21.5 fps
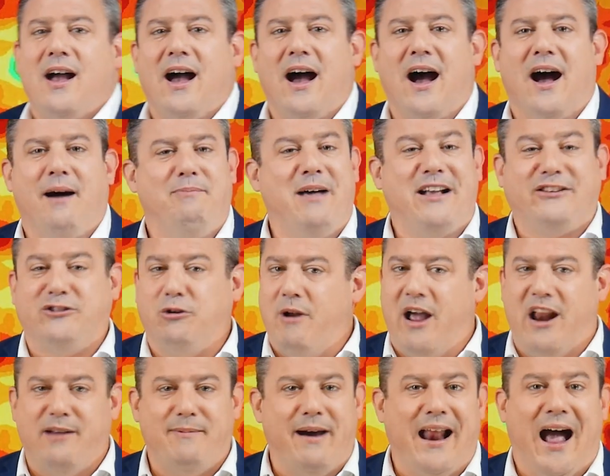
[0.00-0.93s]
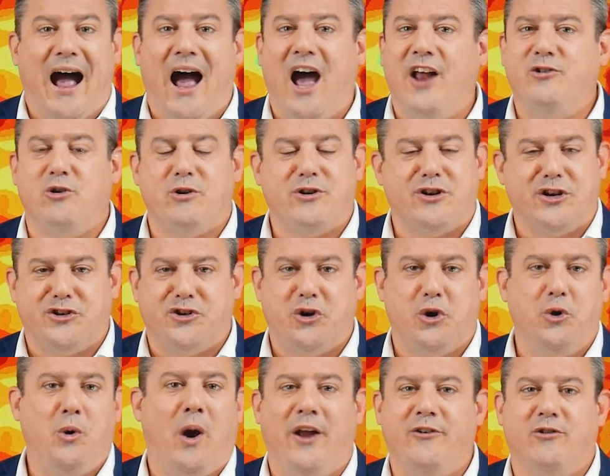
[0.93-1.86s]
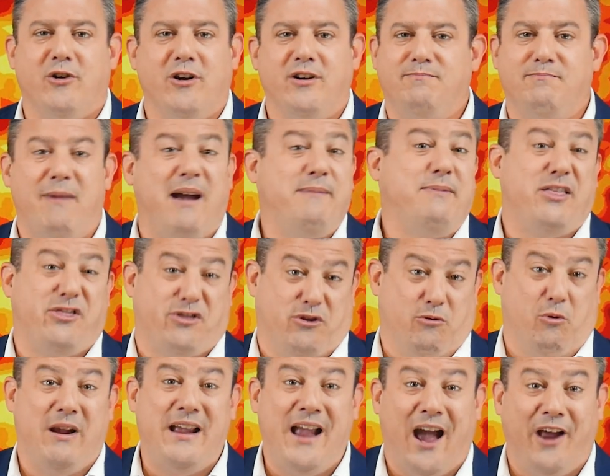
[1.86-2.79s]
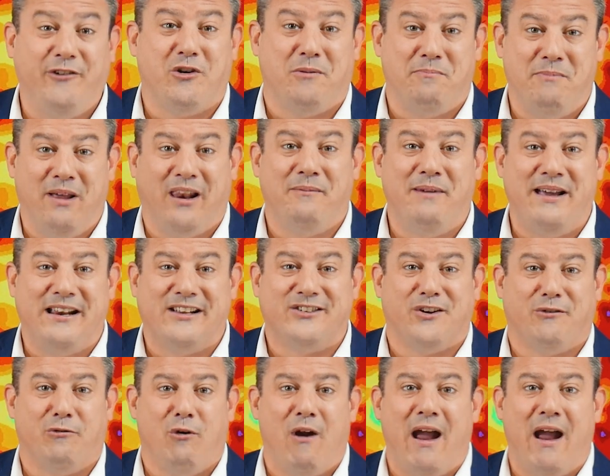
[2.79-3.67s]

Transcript: that's around about 100 to 200, maybe 300 millimeters of